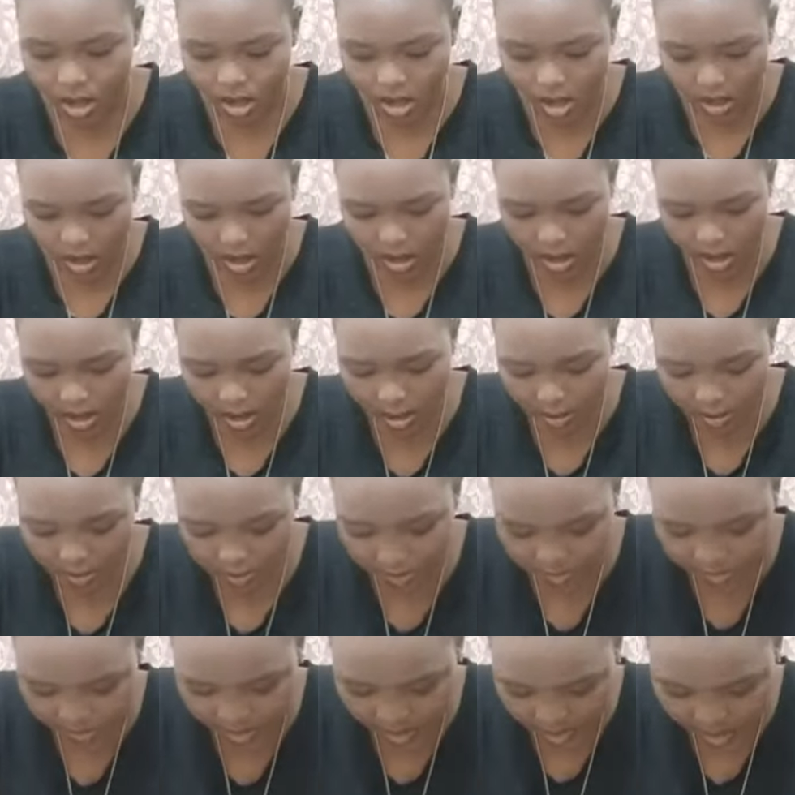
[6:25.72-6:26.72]
um
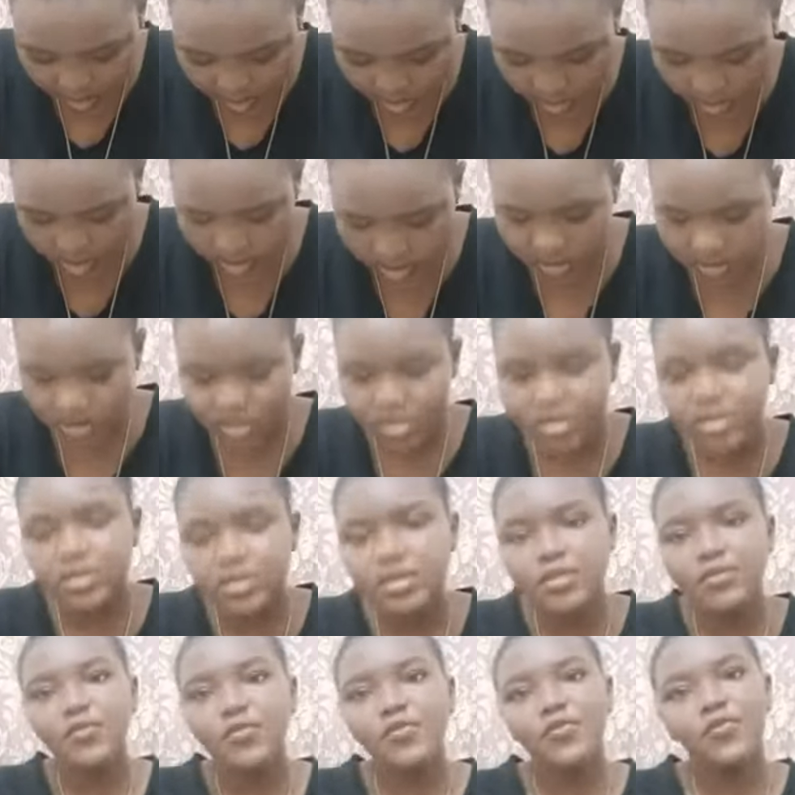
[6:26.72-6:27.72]
then is the
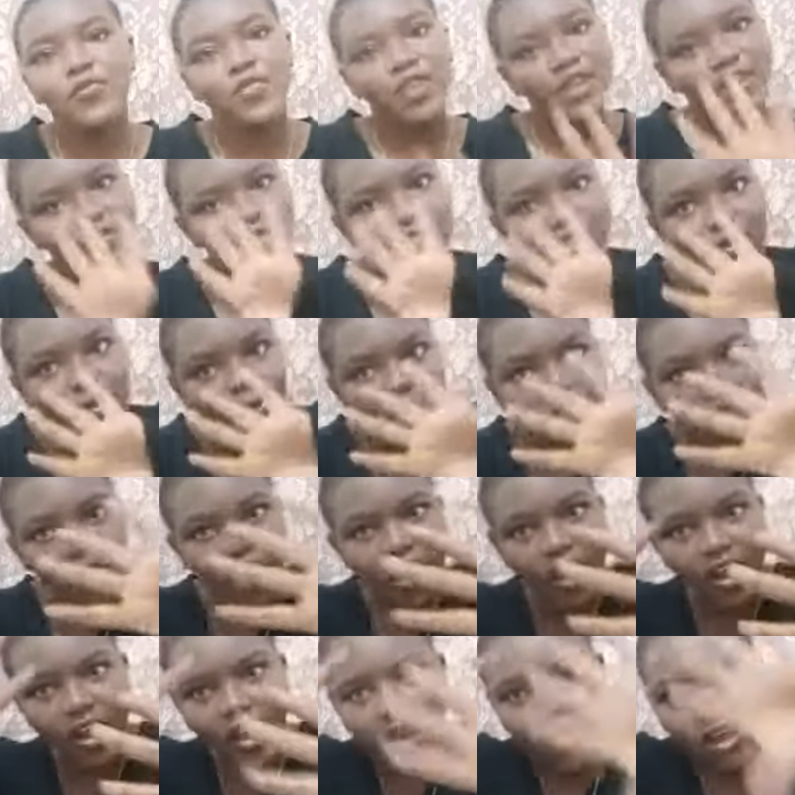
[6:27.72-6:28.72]
fifth
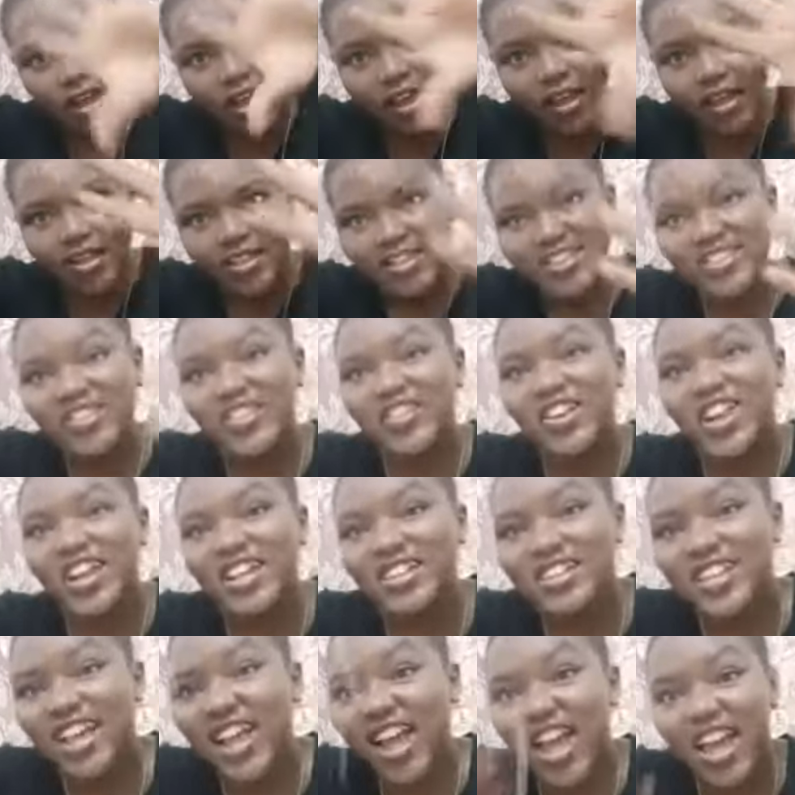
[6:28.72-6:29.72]
one sorry guys
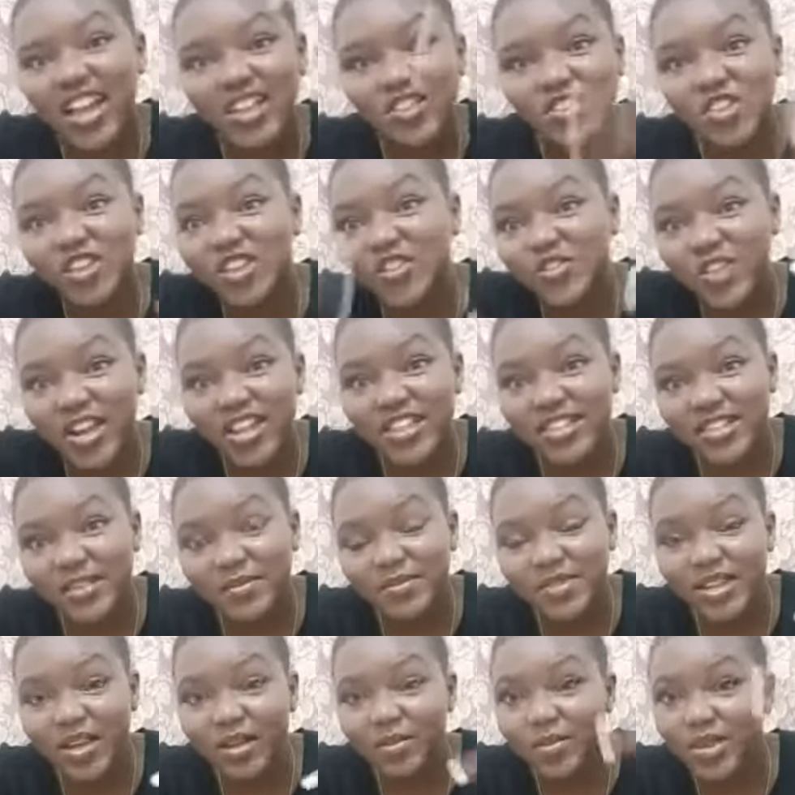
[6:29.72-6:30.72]
i usually write them
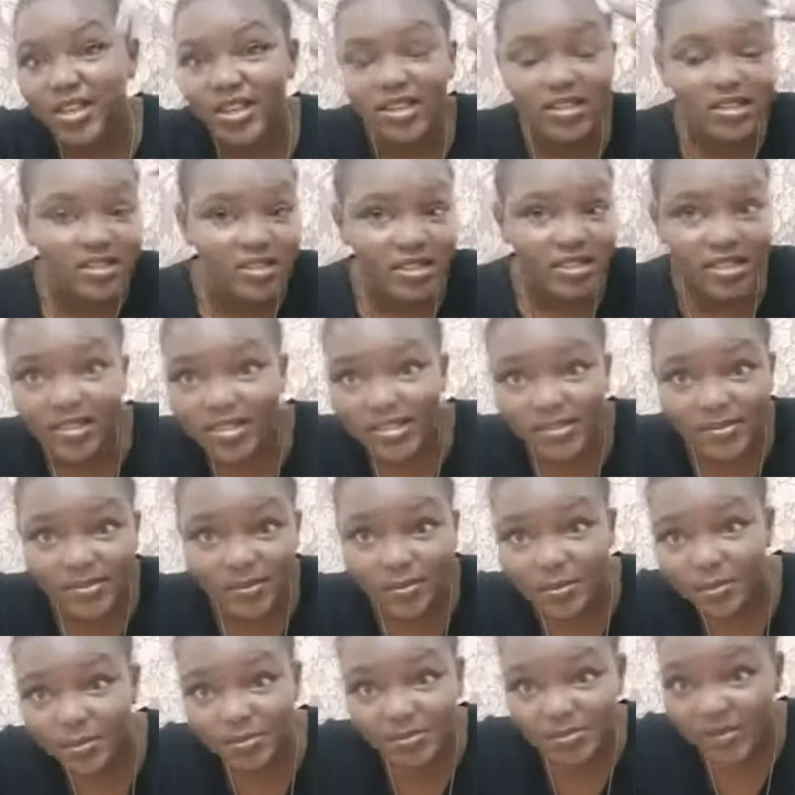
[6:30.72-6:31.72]
down because hmm,
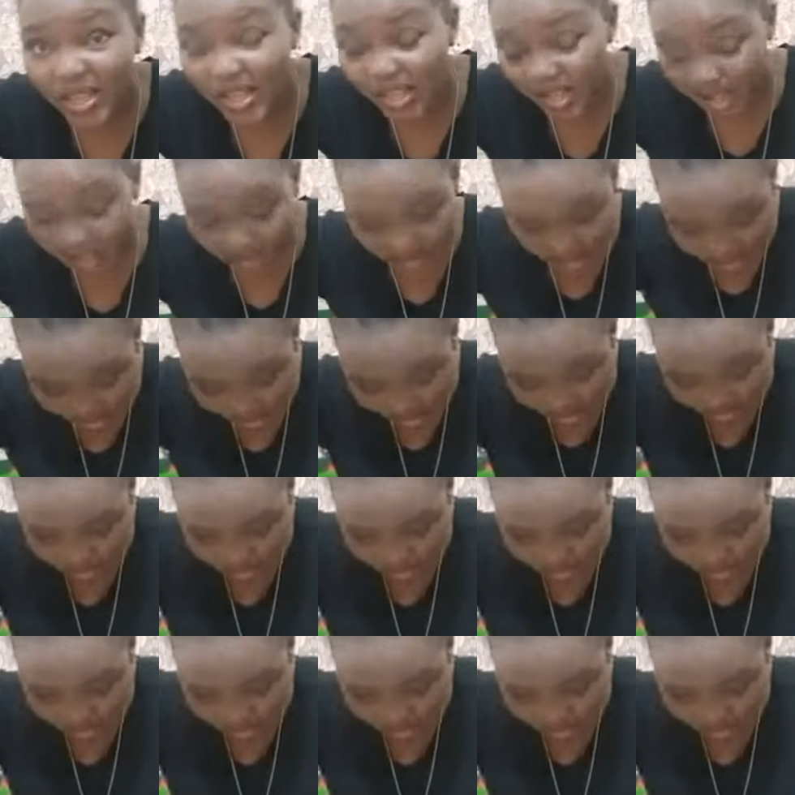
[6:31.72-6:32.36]
can't